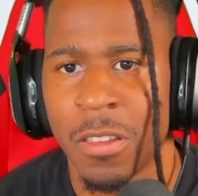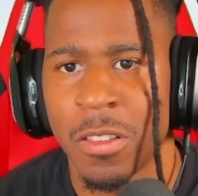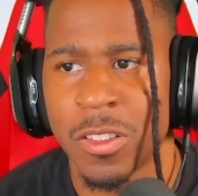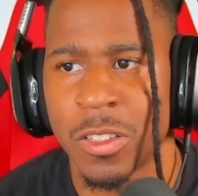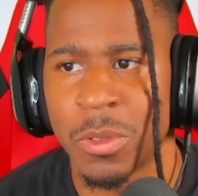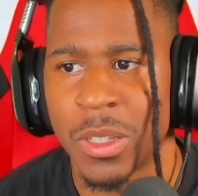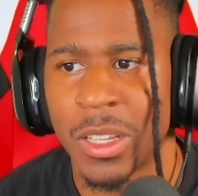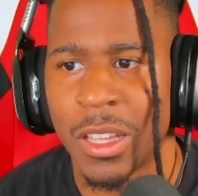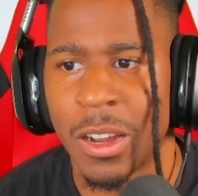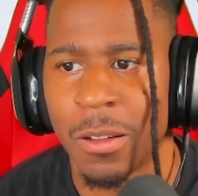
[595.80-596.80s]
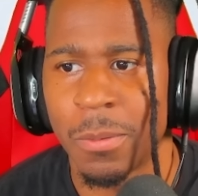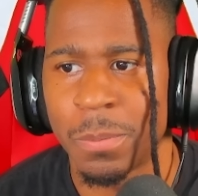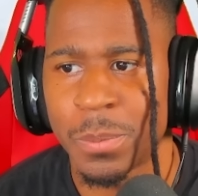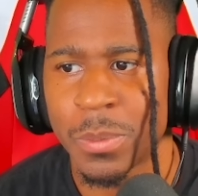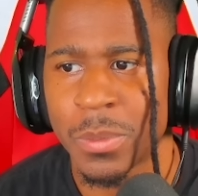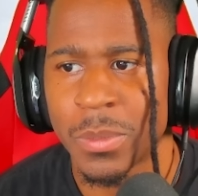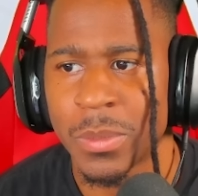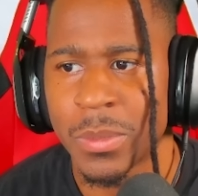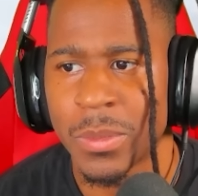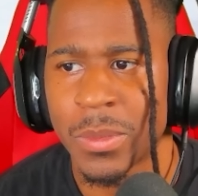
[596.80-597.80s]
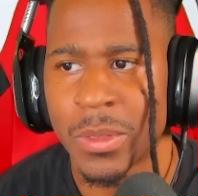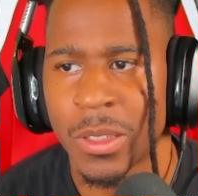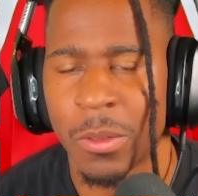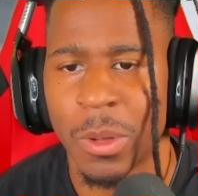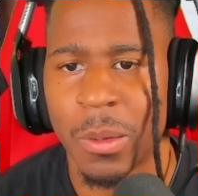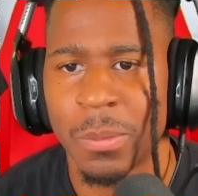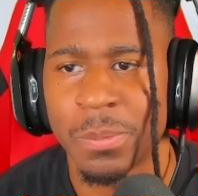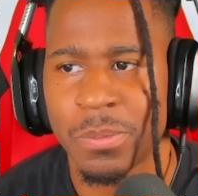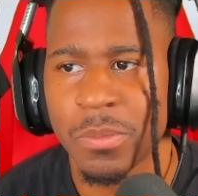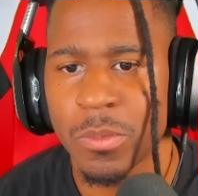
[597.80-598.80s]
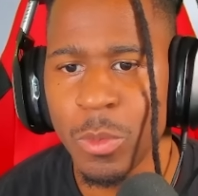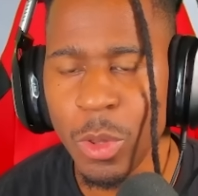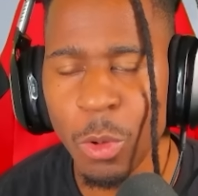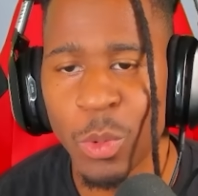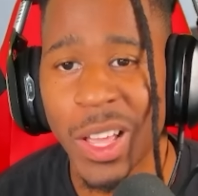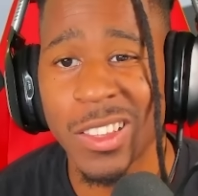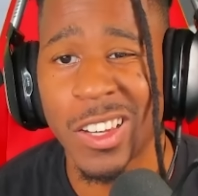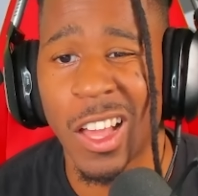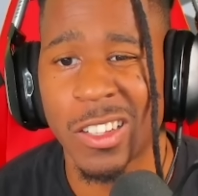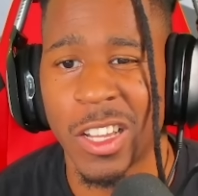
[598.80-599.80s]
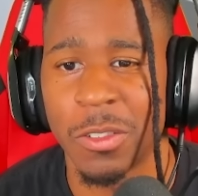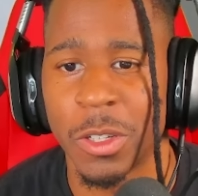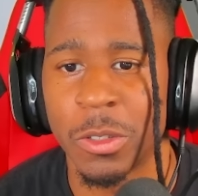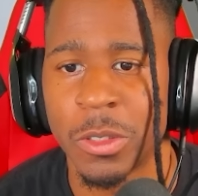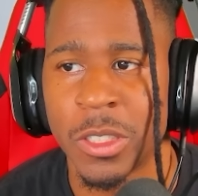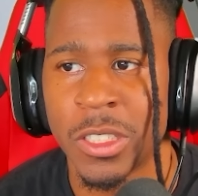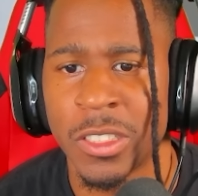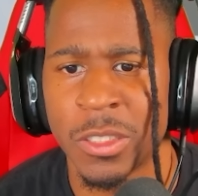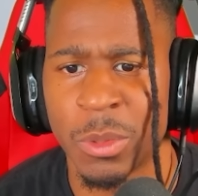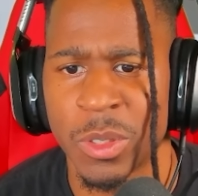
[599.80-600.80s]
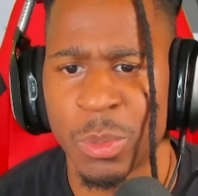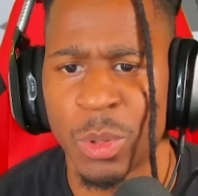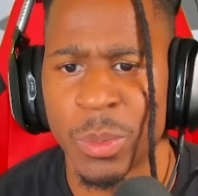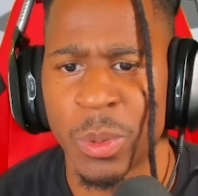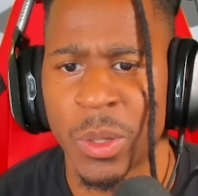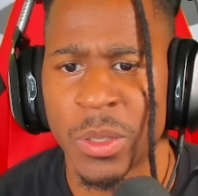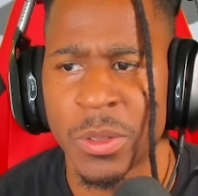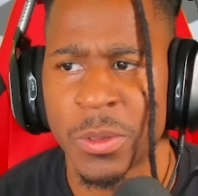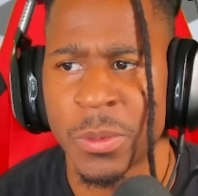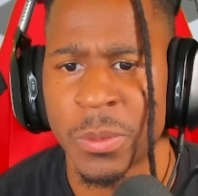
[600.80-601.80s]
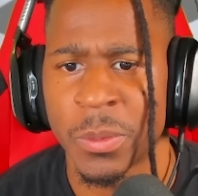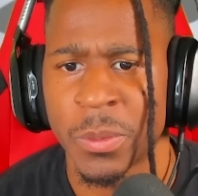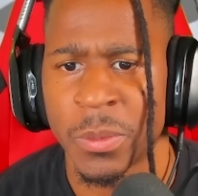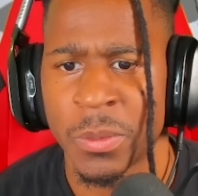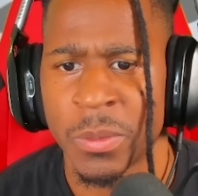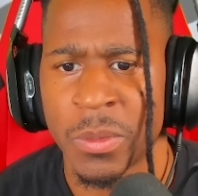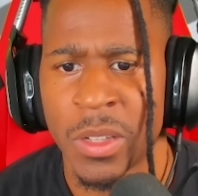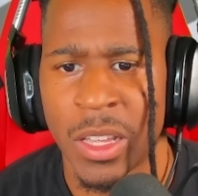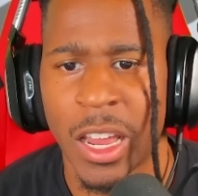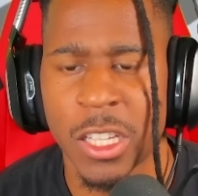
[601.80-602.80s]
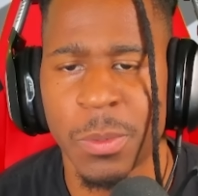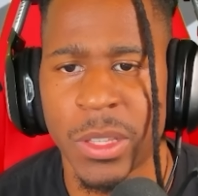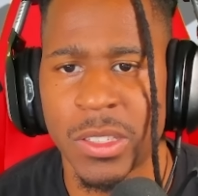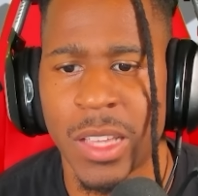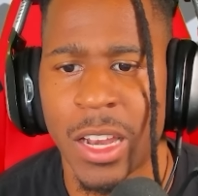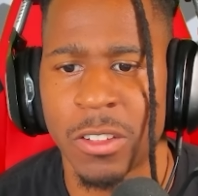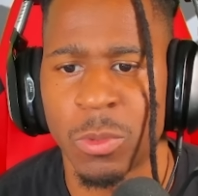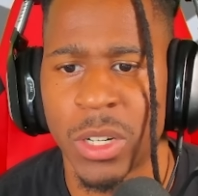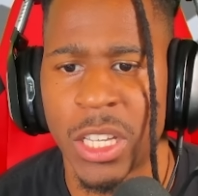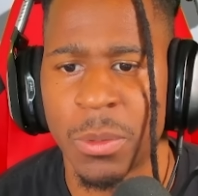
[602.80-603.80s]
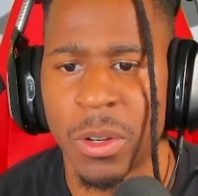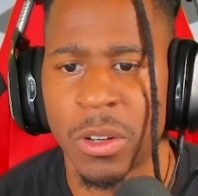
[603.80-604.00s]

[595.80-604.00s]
See if we can get out. There we go. We got the knockdown, though. It's the most important part. And I expect this guy to want to keep it on the